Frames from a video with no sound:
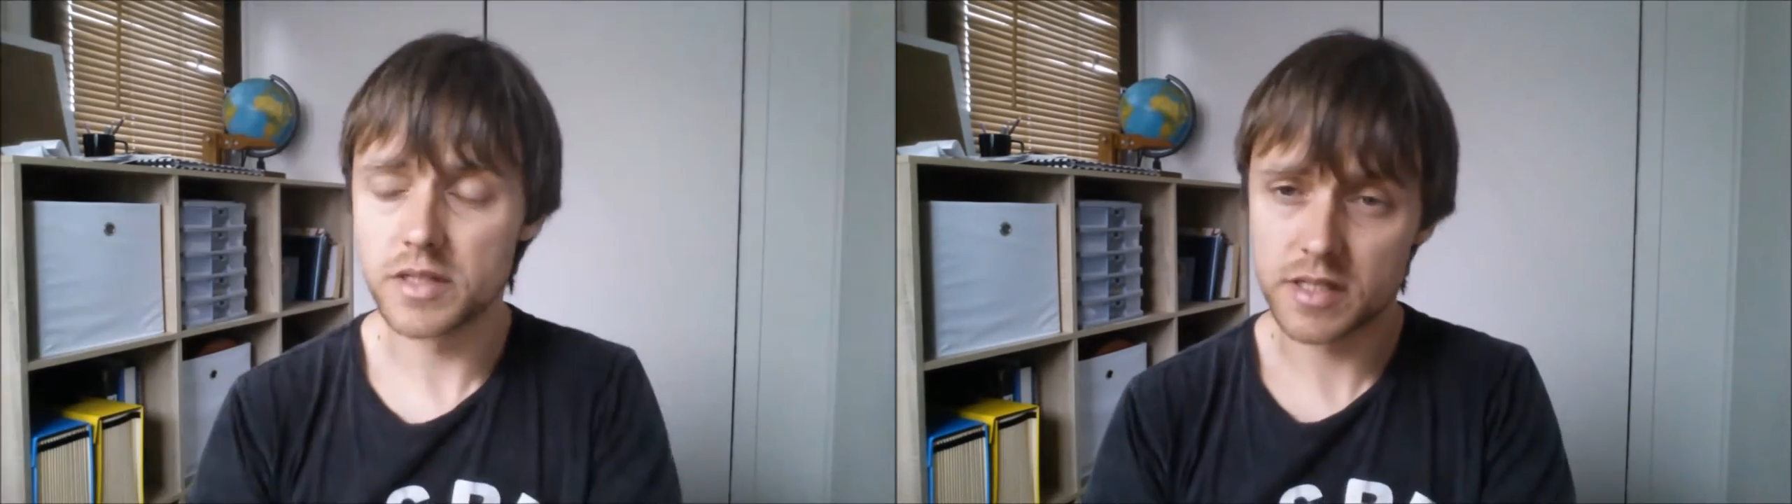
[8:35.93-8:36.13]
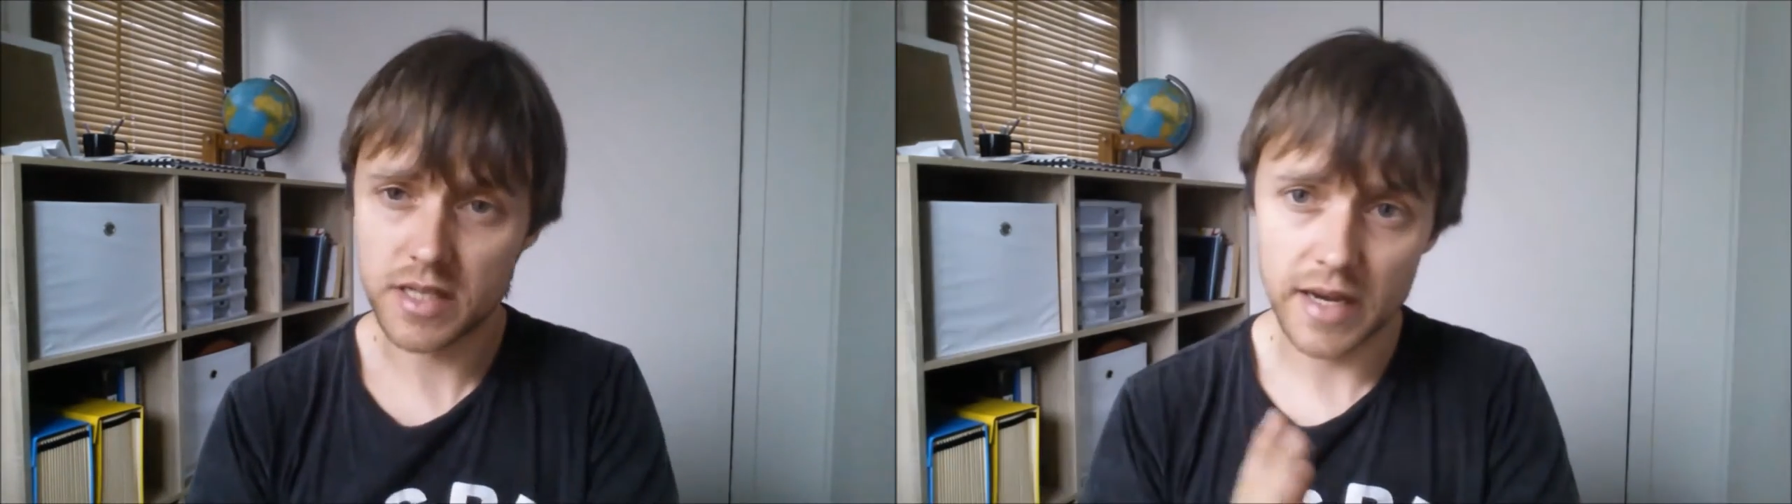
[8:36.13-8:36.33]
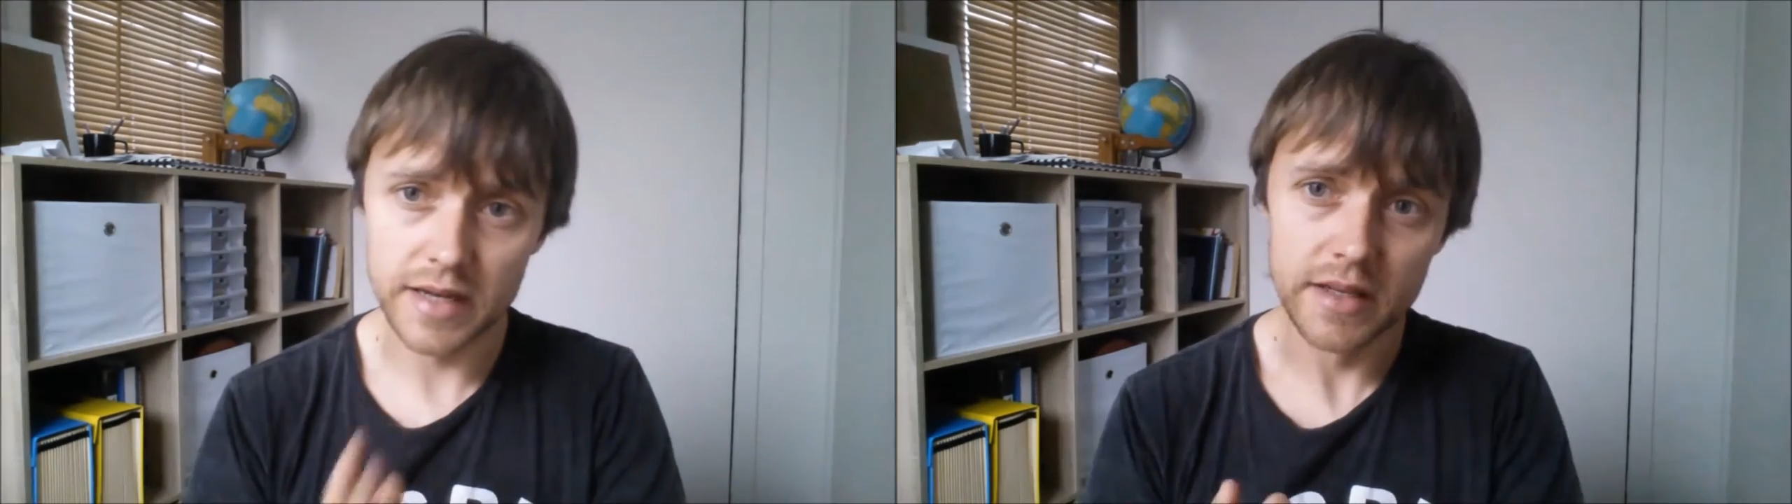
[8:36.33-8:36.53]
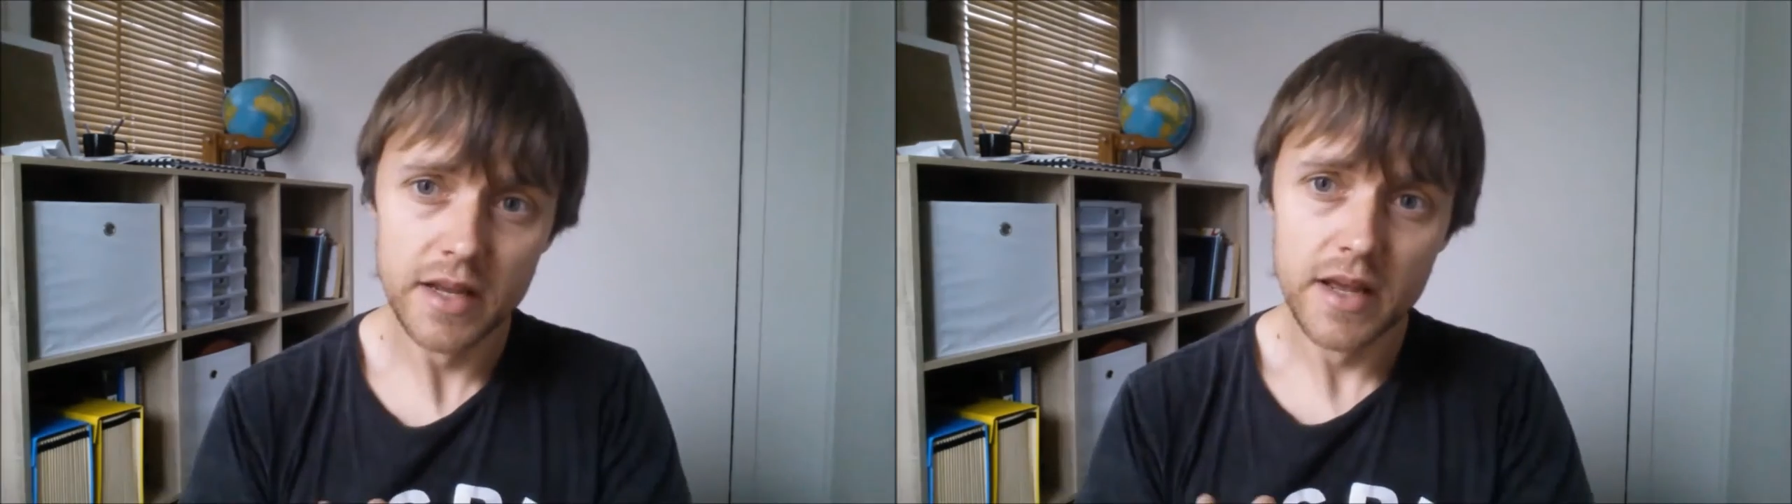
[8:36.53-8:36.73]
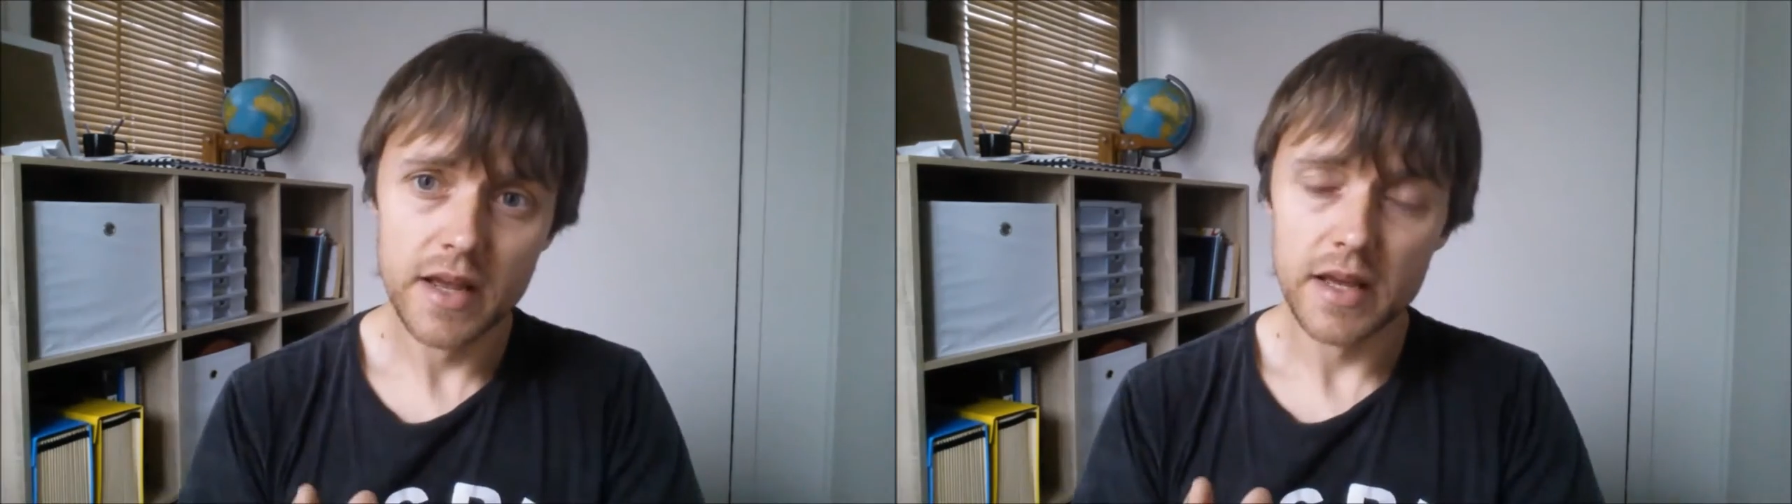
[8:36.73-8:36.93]
to say
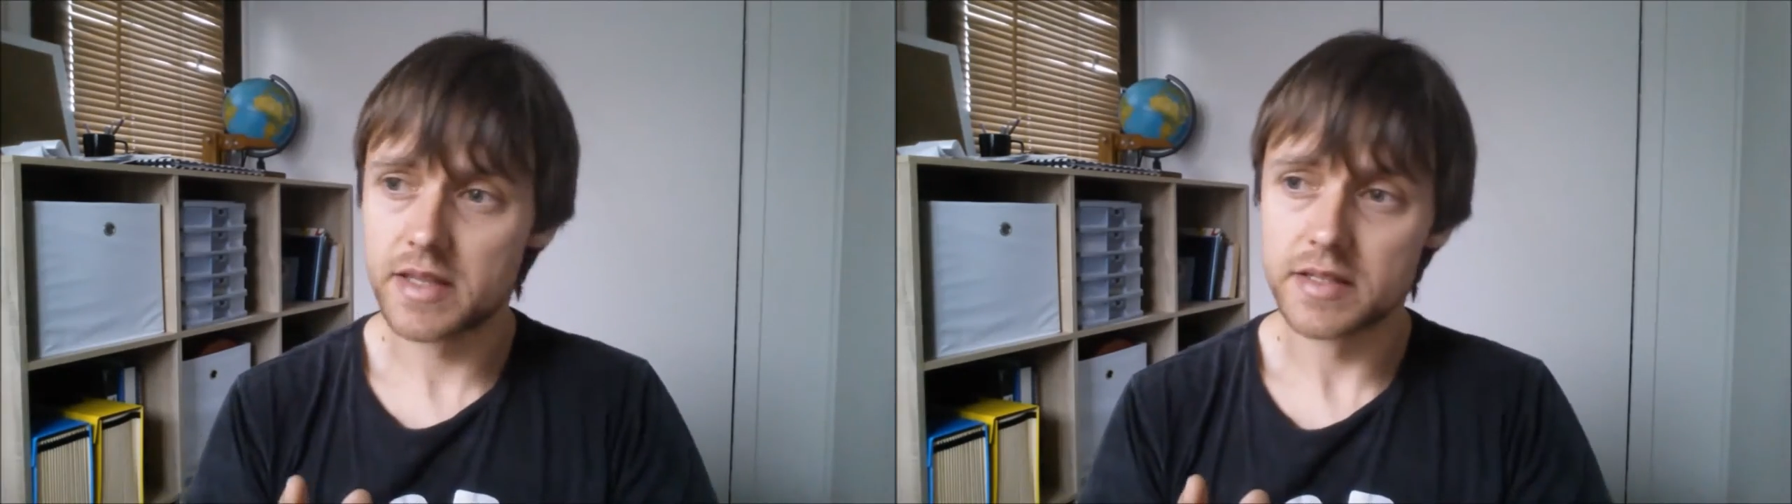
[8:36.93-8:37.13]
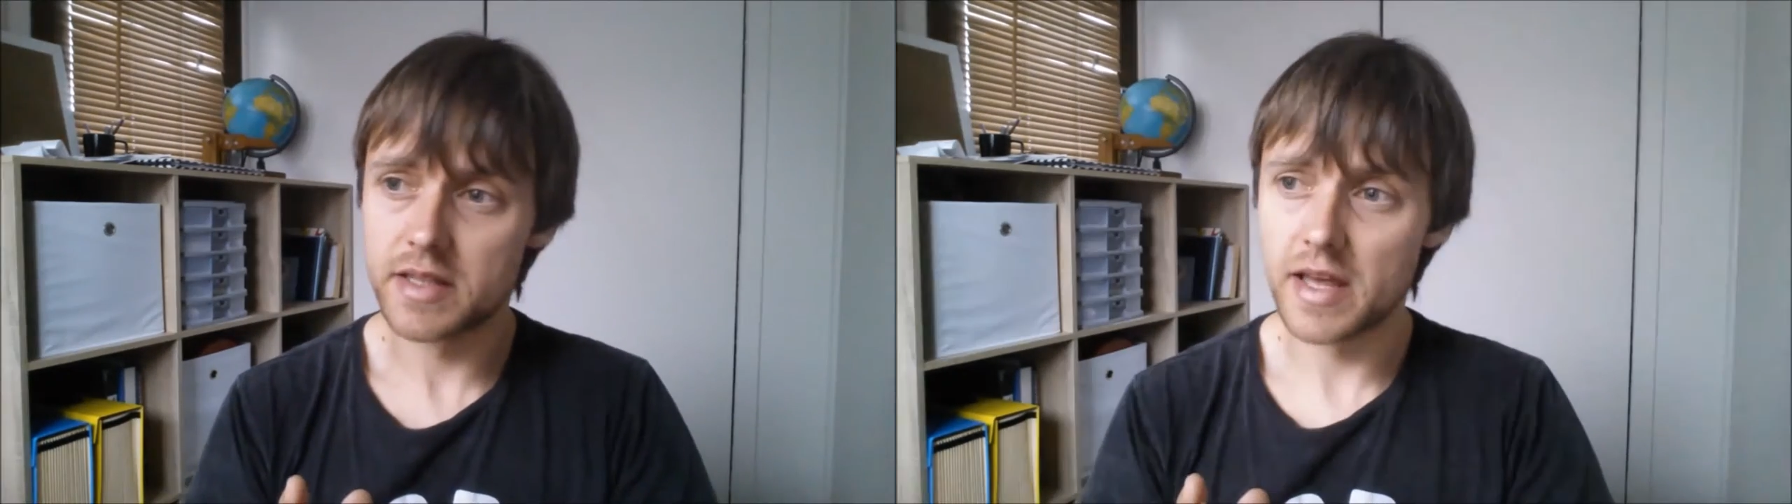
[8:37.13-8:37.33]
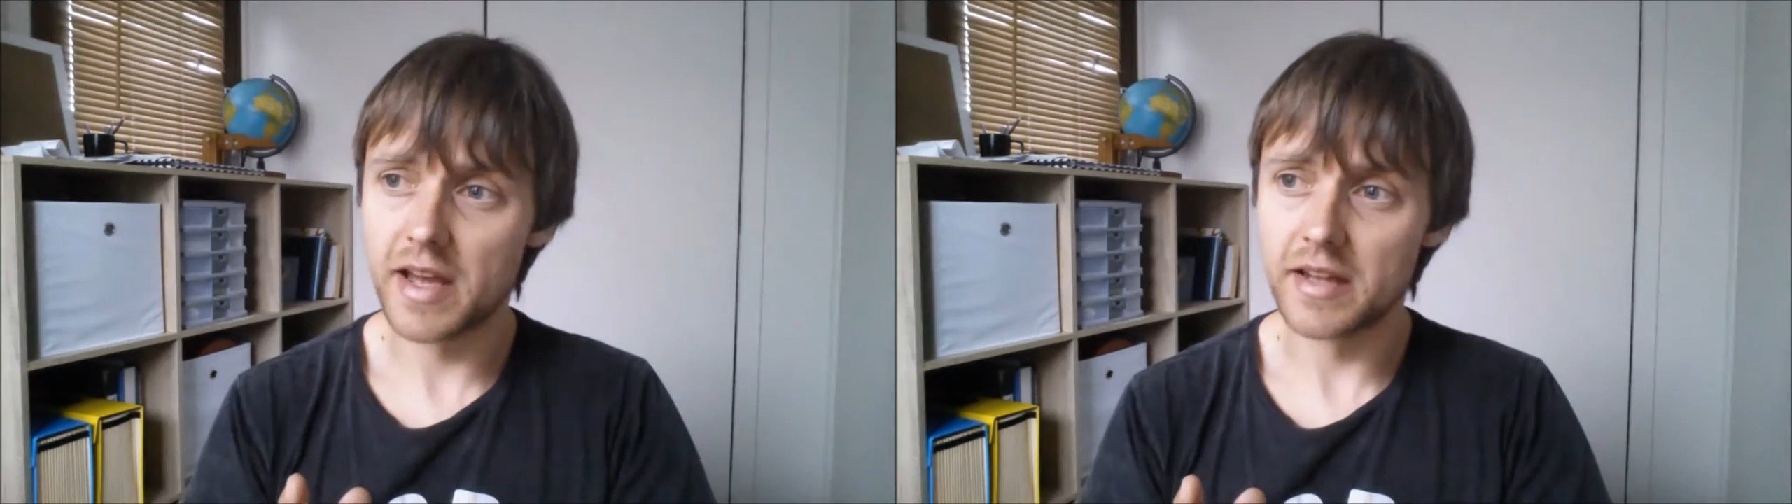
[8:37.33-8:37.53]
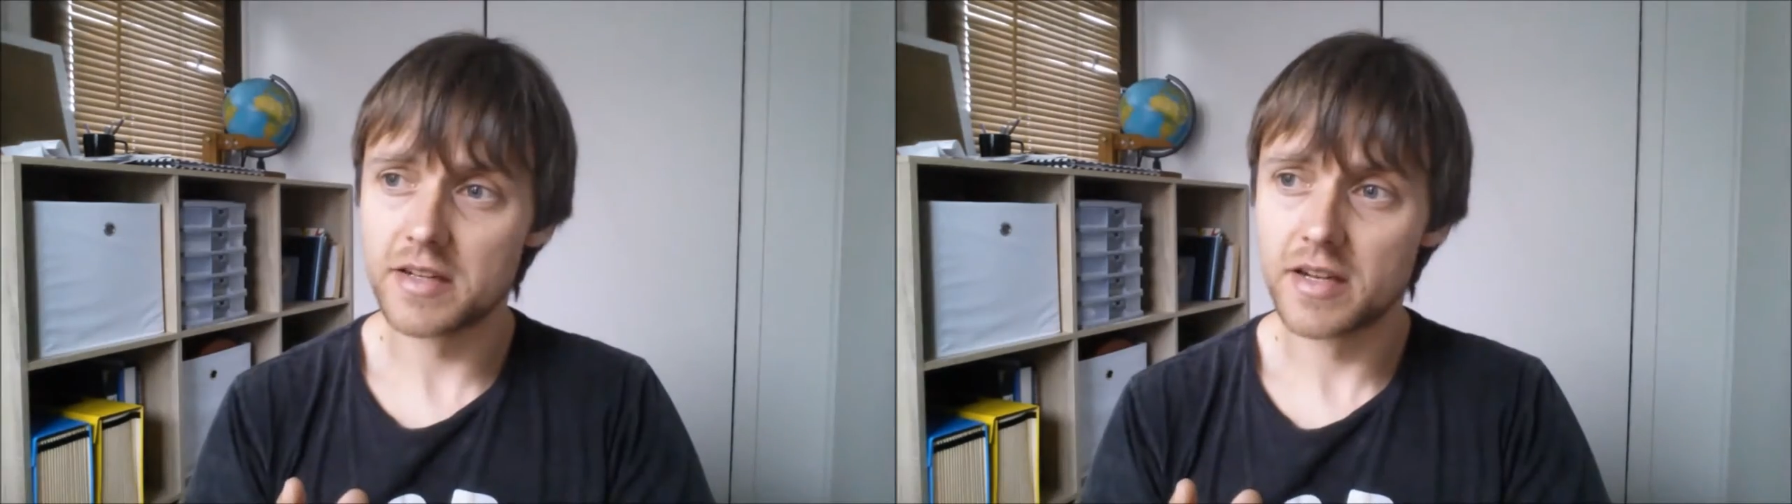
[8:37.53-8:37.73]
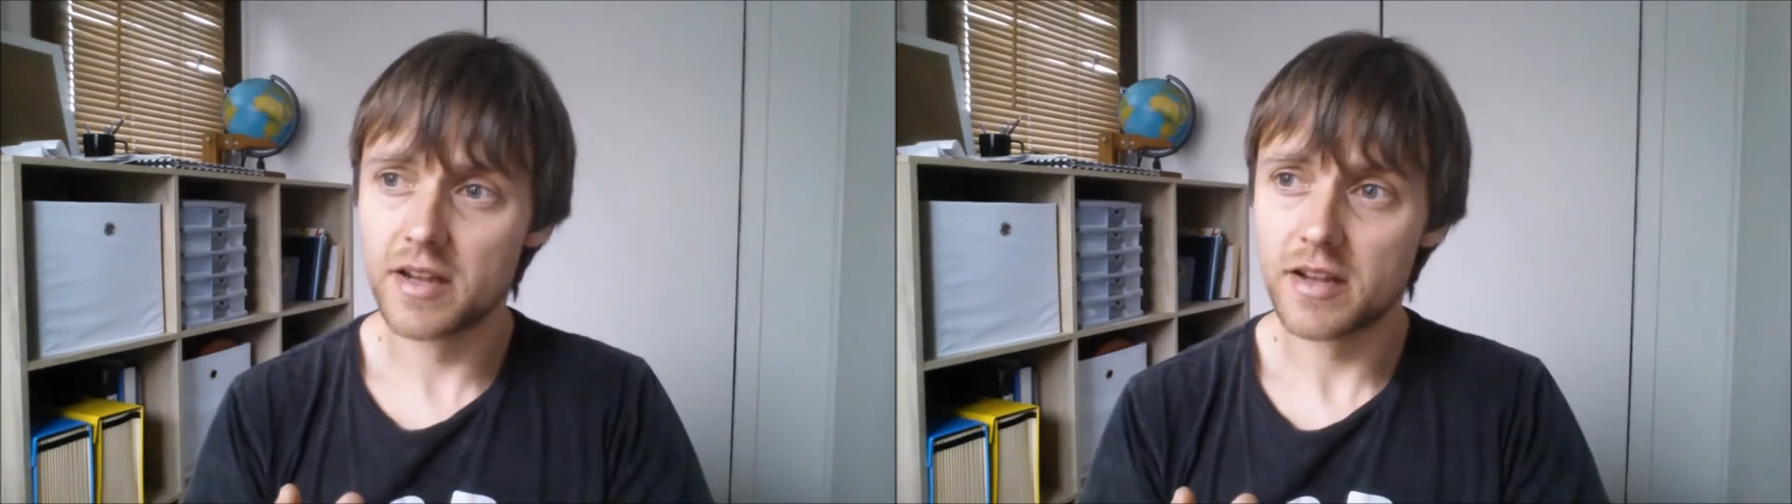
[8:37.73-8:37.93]
is
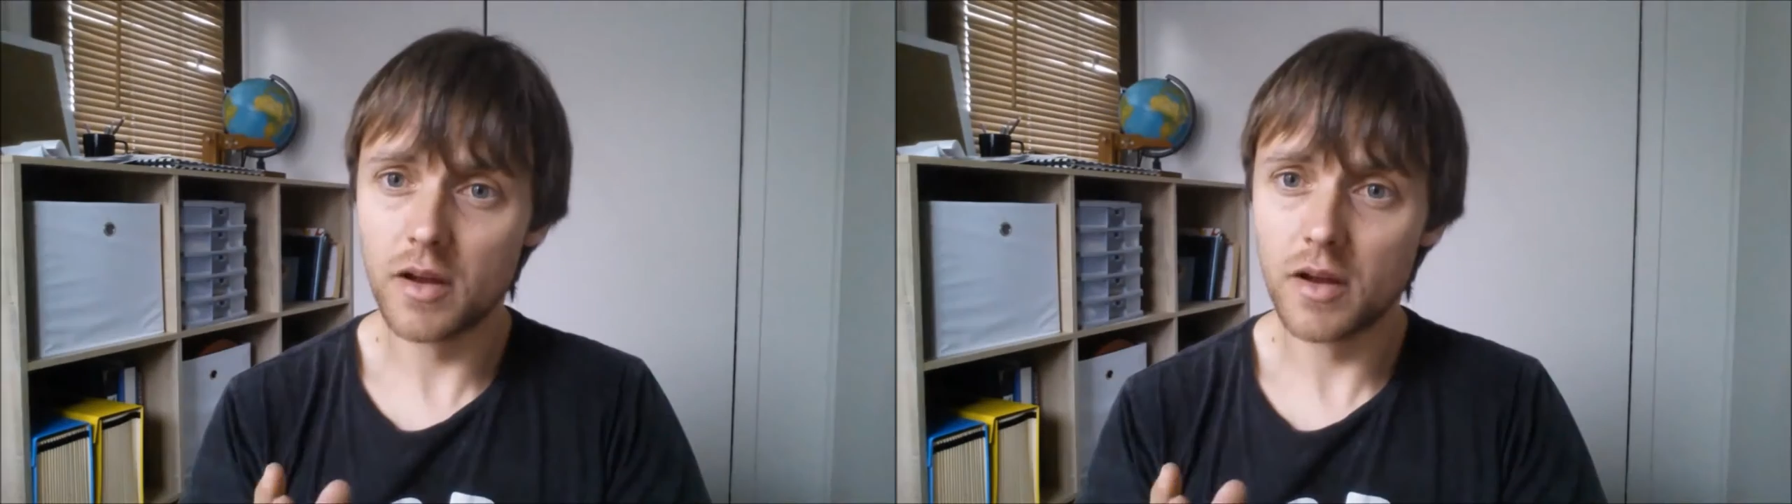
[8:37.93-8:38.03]
that